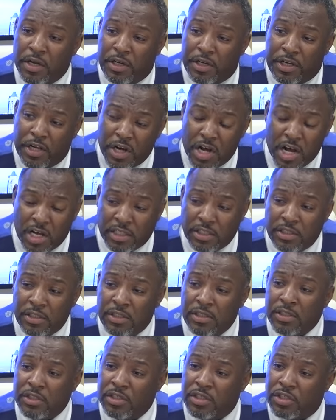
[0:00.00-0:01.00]
good
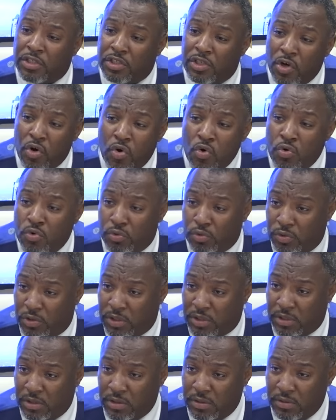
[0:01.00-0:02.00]

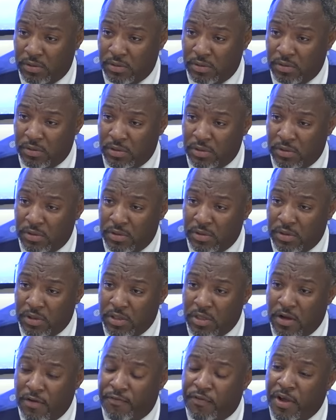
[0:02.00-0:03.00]
schools
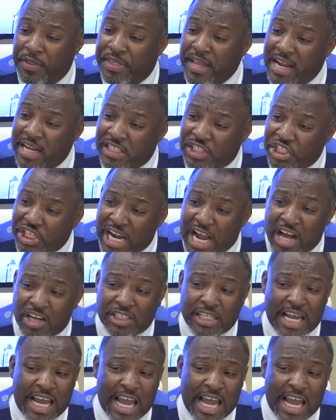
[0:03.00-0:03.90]
for their child to